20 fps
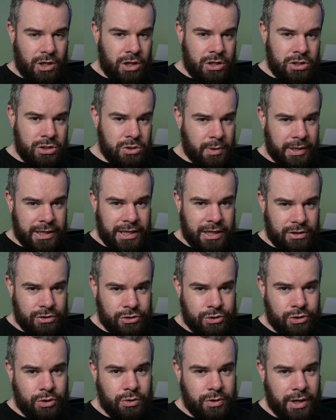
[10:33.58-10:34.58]
so I get
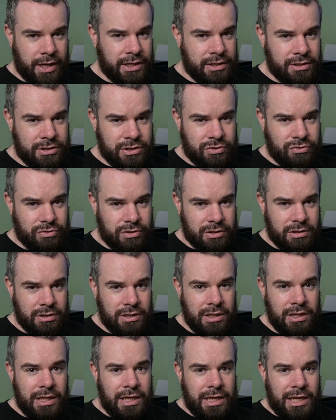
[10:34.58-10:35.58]
2 extra
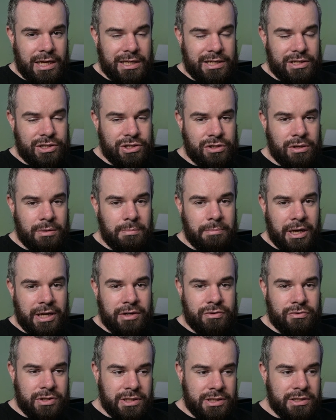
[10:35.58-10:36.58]
additional
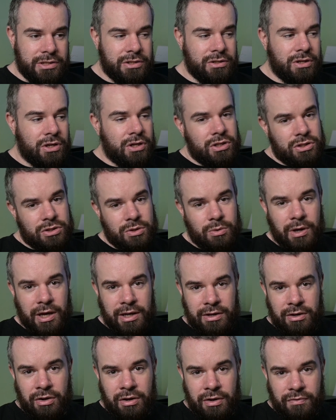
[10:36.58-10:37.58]
batteries. So I
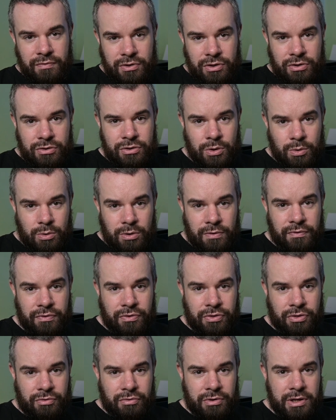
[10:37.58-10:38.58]
now have a total of
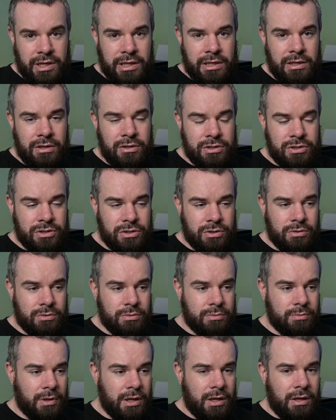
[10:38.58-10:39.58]
3. So
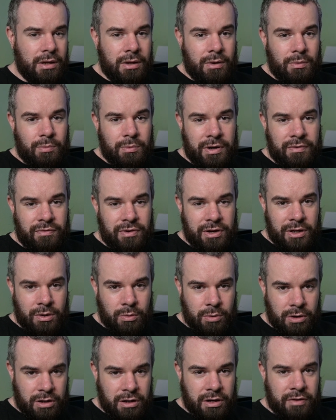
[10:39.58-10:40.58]
whenever I go
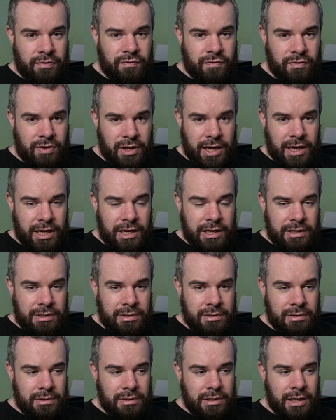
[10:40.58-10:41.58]
out and I fly,
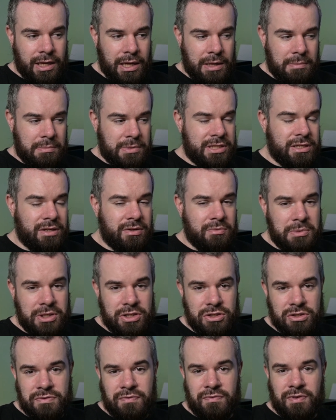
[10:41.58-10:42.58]
instead of me
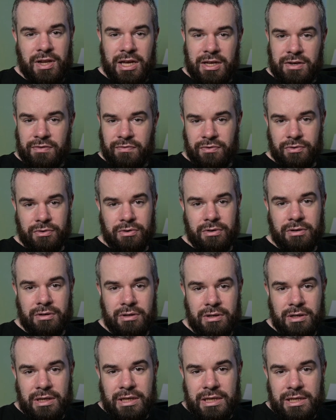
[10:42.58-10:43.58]
just flying for
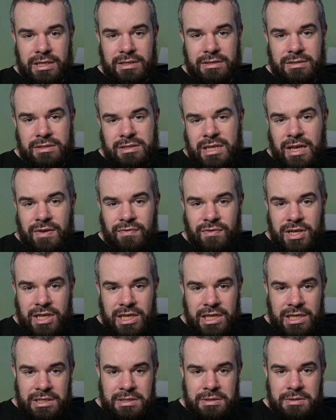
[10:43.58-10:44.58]
7,
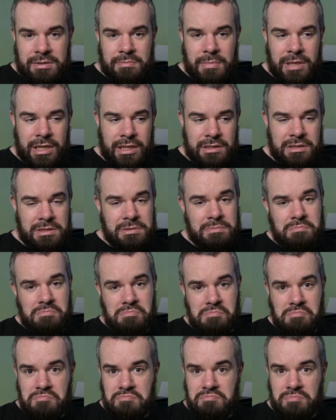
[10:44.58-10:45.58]
8 minutes,
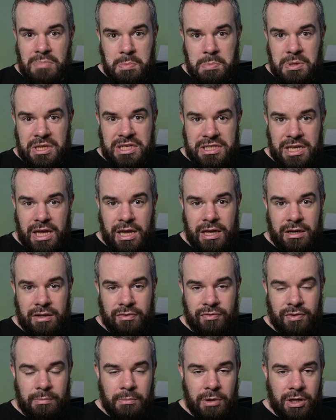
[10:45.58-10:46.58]
maybe 10
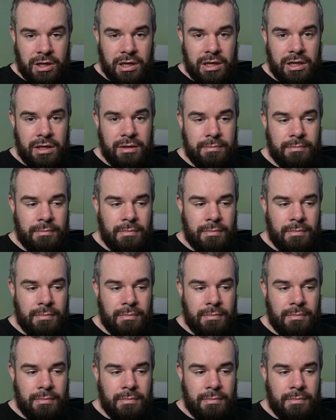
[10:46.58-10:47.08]
if I'm lucky,